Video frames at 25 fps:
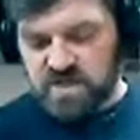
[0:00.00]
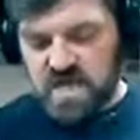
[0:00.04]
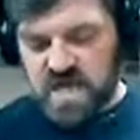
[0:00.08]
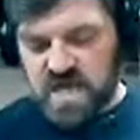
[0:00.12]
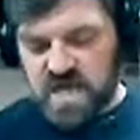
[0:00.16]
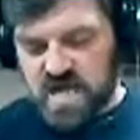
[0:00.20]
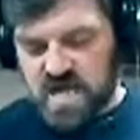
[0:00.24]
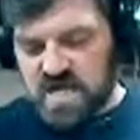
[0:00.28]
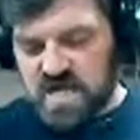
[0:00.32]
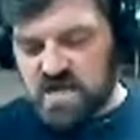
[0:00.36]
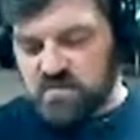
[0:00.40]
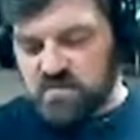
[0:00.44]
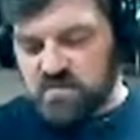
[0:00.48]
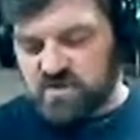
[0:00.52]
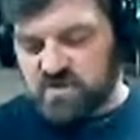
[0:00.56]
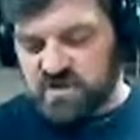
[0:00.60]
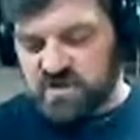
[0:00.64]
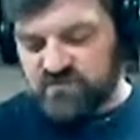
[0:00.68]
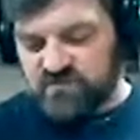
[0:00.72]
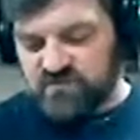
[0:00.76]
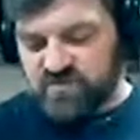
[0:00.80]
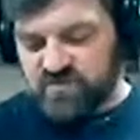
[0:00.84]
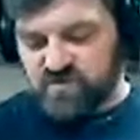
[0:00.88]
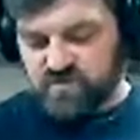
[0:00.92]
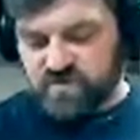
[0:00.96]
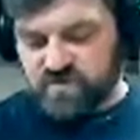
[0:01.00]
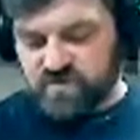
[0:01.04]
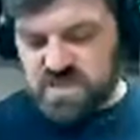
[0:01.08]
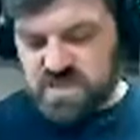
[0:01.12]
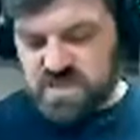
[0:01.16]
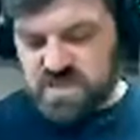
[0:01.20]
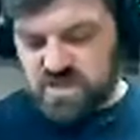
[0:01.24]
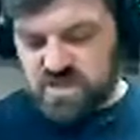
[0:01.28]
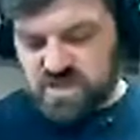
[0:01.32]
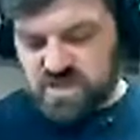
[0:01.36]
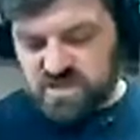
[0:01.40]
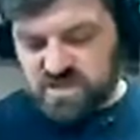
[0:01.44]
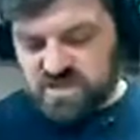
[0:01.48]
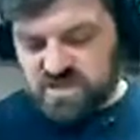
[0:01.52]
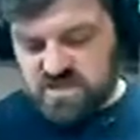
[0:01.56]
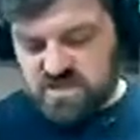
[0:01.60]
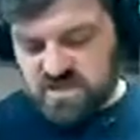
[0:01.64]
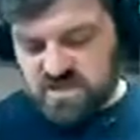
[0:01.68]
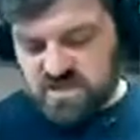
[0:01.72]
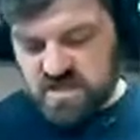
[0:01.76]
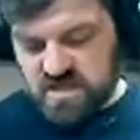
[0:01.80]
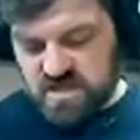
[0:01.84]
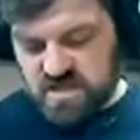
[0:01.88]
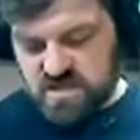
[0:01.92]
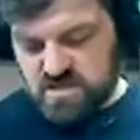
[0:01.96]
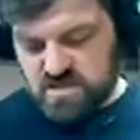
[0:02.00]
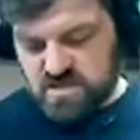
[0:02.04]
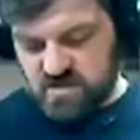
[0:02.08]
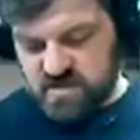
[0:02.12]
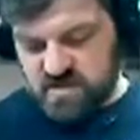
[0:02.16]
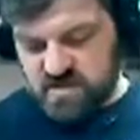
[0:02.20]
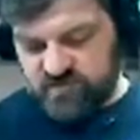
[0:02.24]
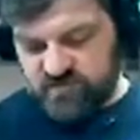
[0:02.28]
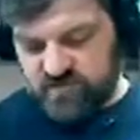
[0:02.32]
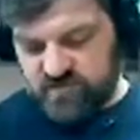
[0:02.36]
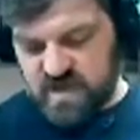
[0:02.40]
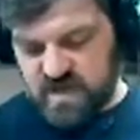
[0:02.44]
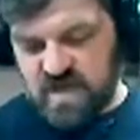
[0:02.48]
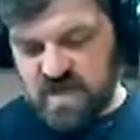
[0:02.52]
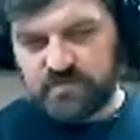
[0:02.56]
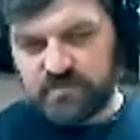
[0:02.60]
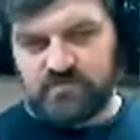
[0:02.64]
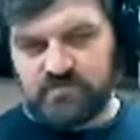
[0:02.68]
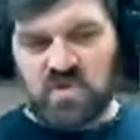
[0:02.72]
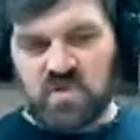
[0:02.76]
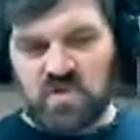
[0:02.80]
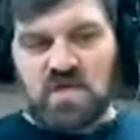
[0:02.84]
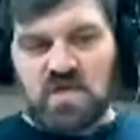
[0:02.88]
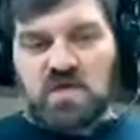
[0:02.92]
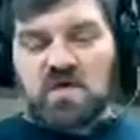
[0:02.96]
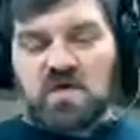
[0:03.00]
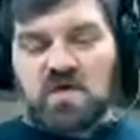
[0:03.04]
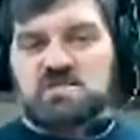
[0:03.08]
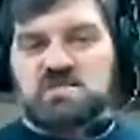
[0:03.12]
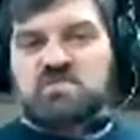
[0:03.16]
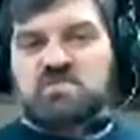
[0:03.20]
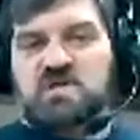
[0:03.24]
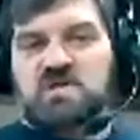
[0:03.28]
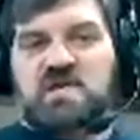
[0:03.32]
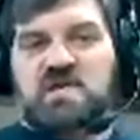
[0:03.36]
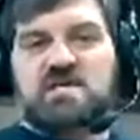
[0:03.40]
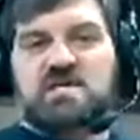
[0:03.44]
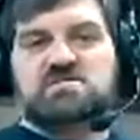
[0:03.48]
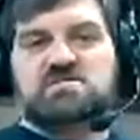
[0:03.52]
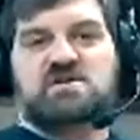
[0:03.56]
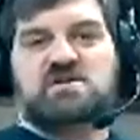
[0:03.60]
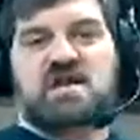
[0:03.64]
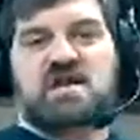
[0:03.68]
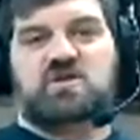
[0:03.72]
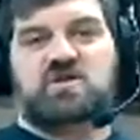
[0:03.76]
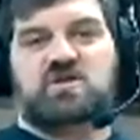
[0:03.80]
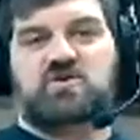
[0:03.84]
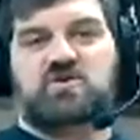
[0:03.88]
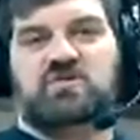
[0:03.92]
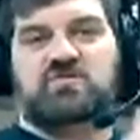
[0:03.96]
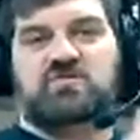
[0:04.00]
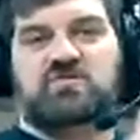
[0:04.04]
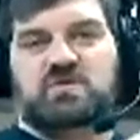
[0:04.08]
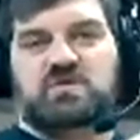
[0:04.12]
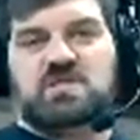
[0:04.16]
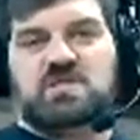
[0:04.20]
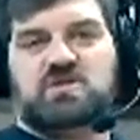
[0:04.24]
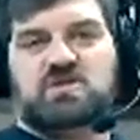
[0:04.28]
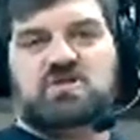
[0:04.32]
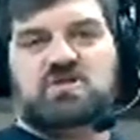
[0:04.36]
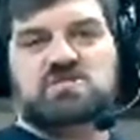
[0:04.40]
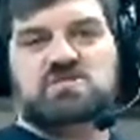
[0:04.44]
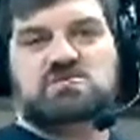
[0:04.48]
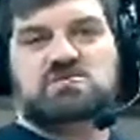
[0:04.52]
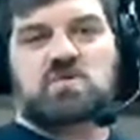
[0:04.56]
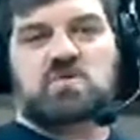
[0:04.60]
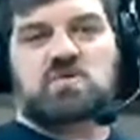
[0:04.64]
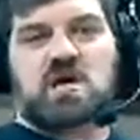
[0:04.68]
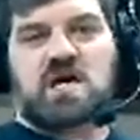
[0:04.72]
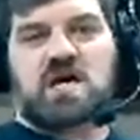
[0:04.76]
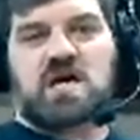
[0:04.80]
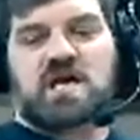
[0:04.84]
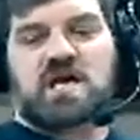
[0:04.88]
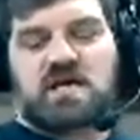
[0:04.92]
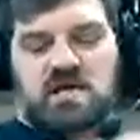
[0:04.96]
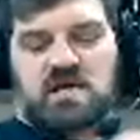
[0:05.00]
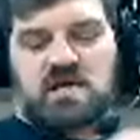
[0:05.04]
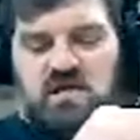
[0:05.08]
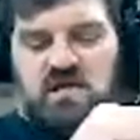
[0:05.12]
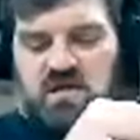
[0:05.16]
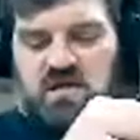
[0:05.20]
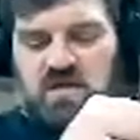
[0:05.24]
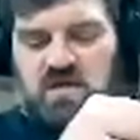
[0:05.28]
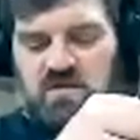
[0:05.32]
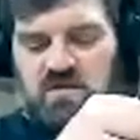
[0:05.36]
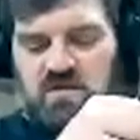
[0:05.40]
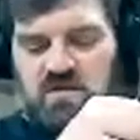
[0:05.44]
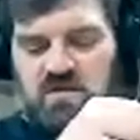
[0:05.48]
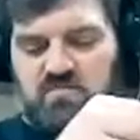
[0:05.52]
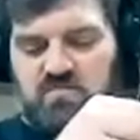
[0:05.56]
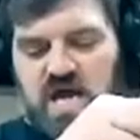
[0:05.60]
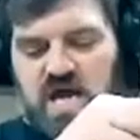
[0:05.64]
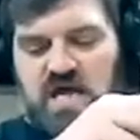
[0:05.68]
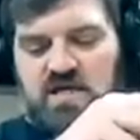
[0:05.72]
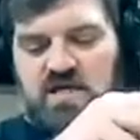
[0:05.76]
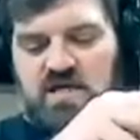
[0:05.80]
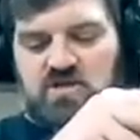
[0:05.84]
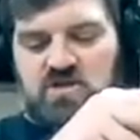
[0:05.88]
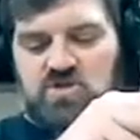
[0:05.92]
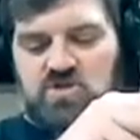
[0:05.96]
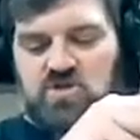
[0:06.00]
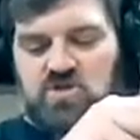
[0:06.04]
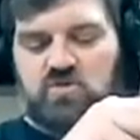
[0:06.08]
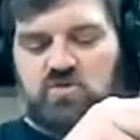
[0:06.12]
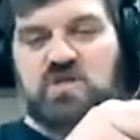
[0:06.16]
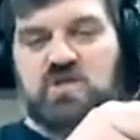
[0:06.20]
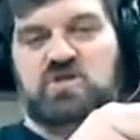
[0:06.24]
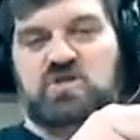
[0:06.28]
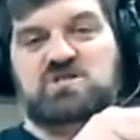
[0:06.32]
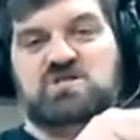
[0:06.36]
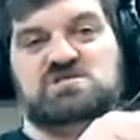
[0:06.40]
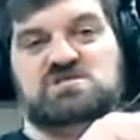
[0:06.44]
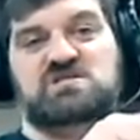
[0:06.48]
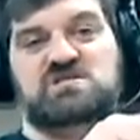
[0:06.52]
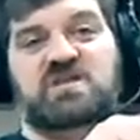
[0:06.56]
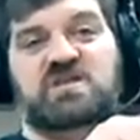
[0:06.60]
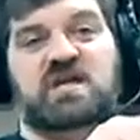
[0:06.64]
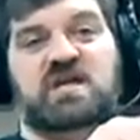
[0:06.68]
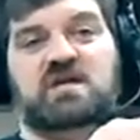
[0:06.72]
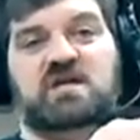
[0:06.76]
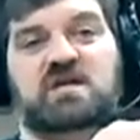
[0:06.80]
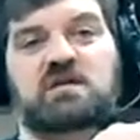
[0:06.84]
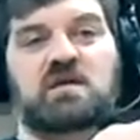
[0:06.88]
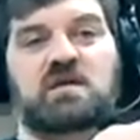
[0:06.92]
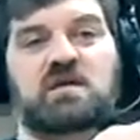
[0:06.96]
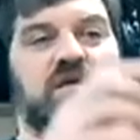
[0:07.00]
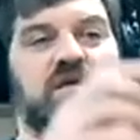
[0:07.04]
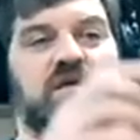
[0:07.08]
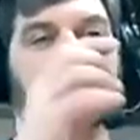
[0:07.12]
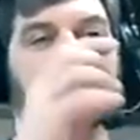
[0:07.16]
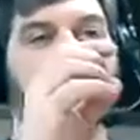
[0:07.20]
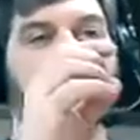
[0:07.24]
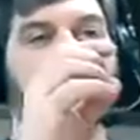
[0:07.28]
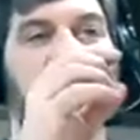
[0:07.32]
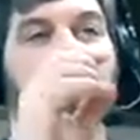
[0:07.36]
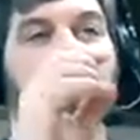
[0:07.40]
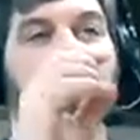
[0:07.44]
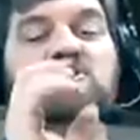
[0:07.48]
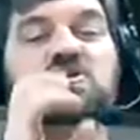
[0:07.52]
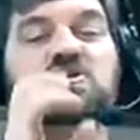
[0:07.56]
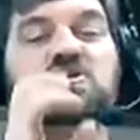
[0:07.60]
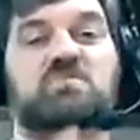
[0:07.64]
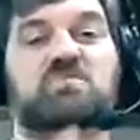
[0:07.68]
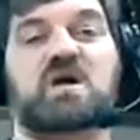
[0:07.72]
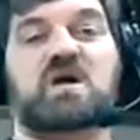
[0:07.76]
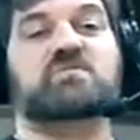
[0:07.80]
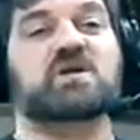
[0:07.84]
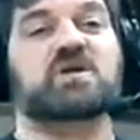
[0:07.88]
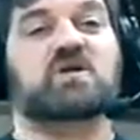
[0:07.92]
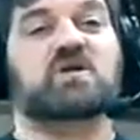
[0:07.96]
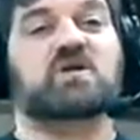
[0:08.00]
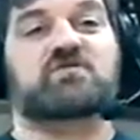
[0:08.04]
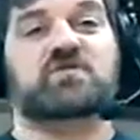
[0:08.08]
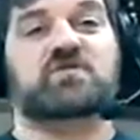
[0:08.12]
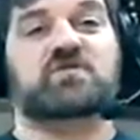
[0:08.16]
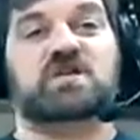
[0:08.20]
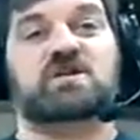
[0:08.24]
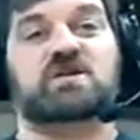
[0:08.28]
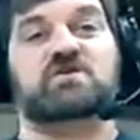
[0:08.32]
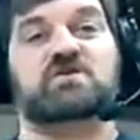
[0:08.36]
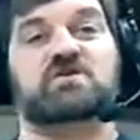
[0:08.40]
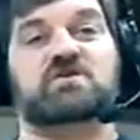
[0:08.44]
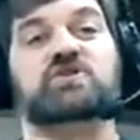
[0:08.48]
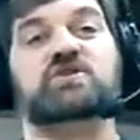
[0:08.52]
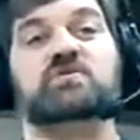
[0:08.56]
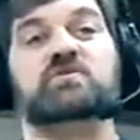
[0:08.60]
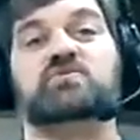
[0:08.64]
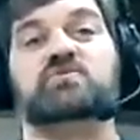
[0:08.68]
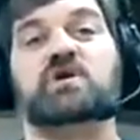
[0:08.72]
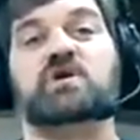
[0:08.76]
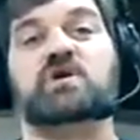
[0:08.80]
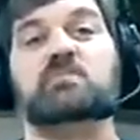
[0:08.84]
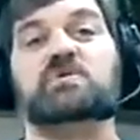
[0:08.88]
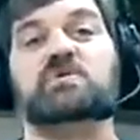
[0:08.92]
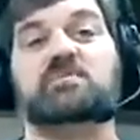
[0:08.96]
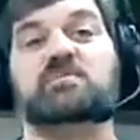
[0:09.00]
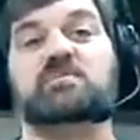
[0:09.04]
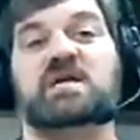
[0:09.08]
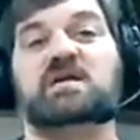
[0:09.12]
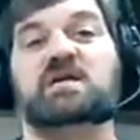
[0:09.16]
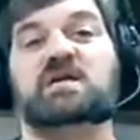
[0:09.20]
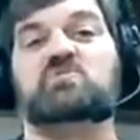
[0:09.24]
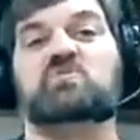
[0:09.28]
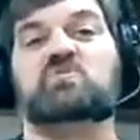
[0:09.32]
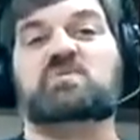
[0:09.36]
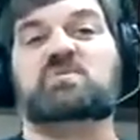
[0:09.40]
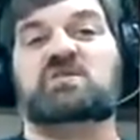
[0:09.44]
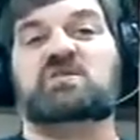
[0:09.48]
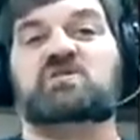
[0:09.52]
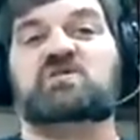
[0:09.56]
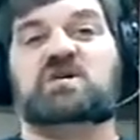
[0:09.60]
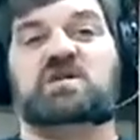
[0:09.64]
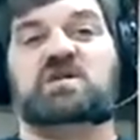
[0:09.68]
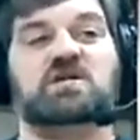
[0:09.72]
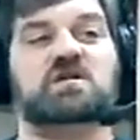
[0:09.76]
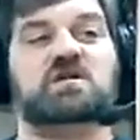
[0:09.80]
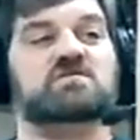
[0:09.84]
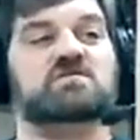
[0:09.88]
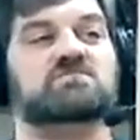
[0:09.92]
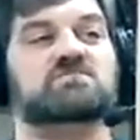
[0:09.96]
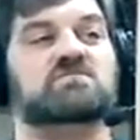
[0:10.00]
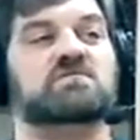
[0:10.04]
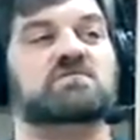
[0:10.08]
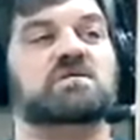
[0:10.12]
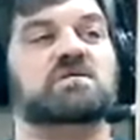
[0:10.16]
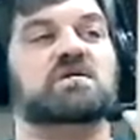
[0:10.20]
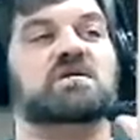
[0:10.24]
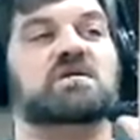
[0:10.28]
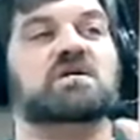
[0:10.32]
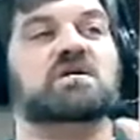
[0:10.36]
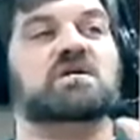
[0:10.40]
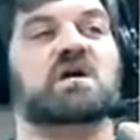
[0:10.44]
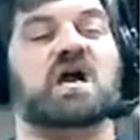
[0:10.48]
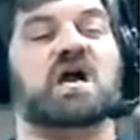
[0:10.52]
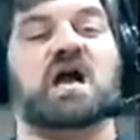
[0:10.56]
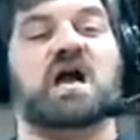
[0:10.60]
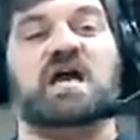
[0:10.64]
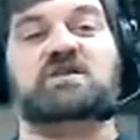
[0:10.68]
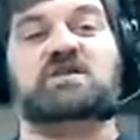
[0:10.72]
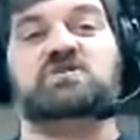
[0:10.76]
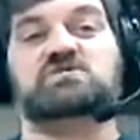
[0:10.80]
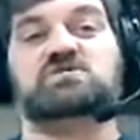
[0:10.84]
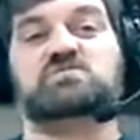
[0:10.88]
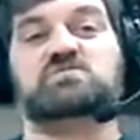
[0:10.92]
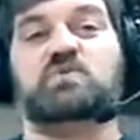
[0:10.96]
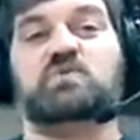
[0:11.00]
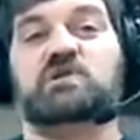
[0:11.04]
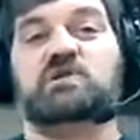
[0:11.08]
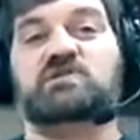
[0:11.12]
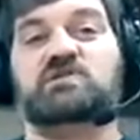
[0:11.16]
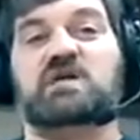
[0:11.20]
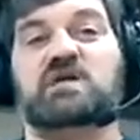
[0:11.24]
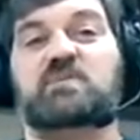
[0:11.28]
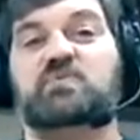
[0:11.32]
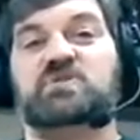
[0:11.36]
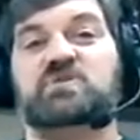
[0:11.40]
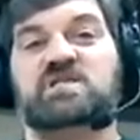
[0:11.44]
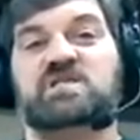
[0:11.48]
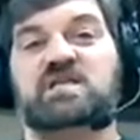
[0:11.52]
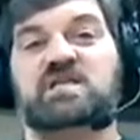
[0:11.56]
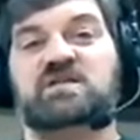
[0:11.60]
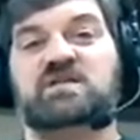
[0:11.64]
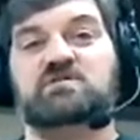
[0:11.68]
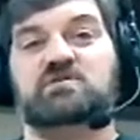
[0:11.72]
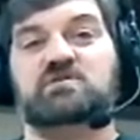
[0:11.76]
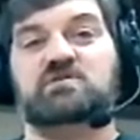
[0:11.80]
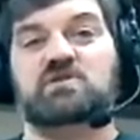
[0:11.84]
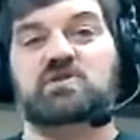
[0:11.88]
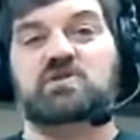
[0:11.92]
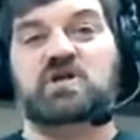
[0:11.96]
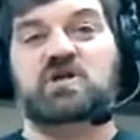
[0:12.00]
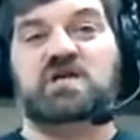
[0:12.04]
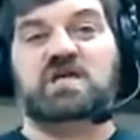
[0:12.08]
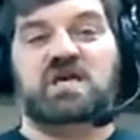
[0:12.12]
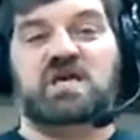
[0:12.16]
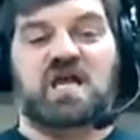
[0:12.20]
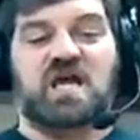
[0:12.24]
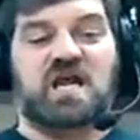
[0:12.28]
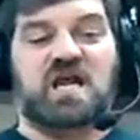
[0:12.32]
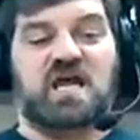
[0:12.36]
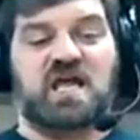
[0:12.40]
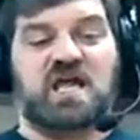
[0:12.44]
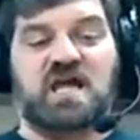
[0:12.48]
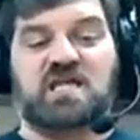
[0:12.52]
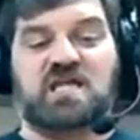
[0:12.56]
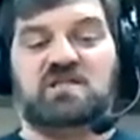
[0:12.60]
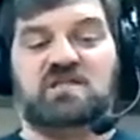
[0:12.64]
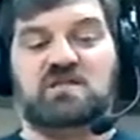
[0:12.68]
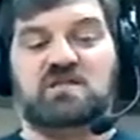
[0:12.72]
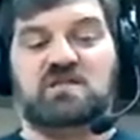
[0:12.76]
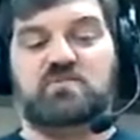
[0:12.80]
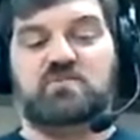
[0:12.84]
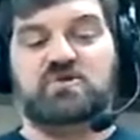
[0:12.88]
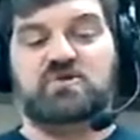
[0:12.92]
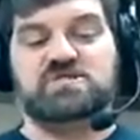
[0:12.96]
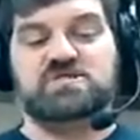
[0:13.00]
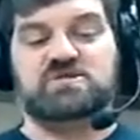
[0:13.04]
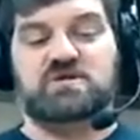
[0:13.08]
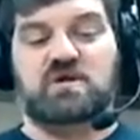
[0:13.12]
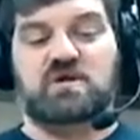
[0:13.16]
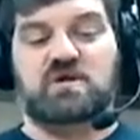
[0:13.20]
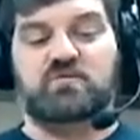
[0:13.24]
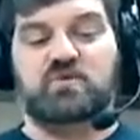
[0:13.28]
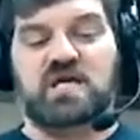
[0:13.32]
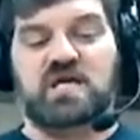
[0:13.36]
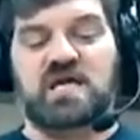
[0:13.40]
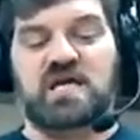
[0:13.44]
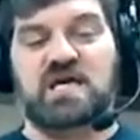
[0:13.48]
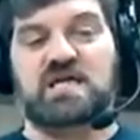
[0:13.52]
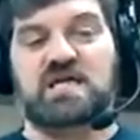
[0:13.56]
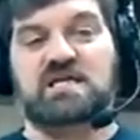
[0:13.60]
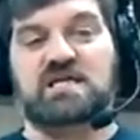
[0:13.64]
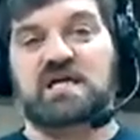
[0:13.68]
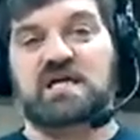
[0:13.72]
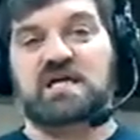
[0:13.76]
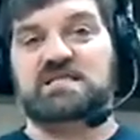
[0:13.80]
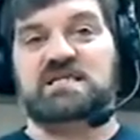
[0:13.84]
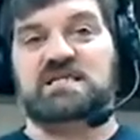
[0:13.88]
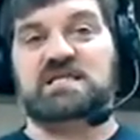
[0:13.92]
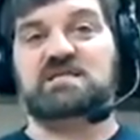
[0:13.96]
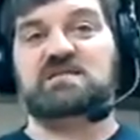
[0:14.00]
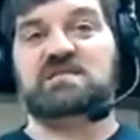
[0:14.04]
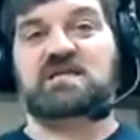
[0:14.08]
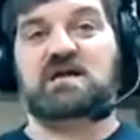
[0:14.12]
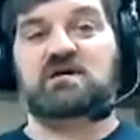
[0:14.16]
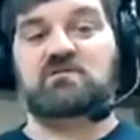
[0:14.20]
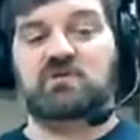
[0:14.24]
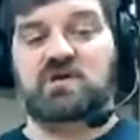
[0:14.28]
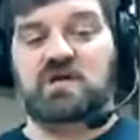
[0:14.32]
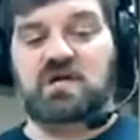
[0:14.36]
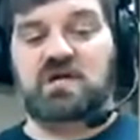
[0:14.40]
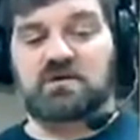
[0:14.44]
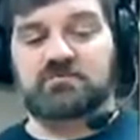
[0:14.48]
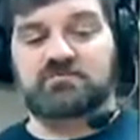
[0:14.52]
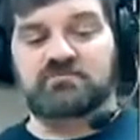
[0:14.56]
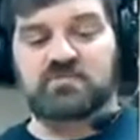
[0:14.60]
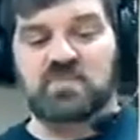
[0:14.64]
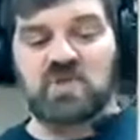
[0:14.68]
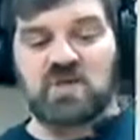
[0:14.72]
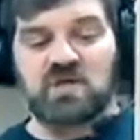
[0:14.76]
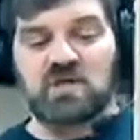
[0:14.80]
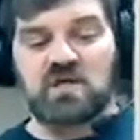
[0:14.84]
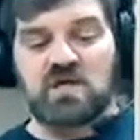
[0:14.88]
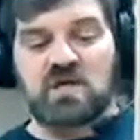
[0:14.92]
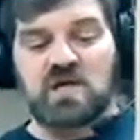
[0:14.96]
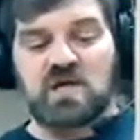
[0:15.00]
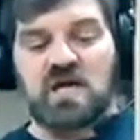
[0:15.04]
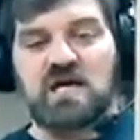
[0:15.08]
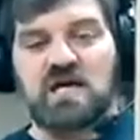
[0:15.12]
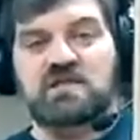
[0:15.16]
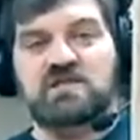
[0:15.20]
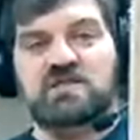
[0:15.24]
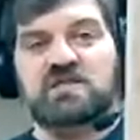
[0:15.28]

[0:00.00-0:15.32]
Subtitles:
at, I believe, 3 inches is what yeah. So my legs are actually 3 inches wide by 2 inches thick, which might be overkill. You can probably make them a bit thinner. I just wanted that particular look, and I had the lumber, so I went ahead and I did it that way. And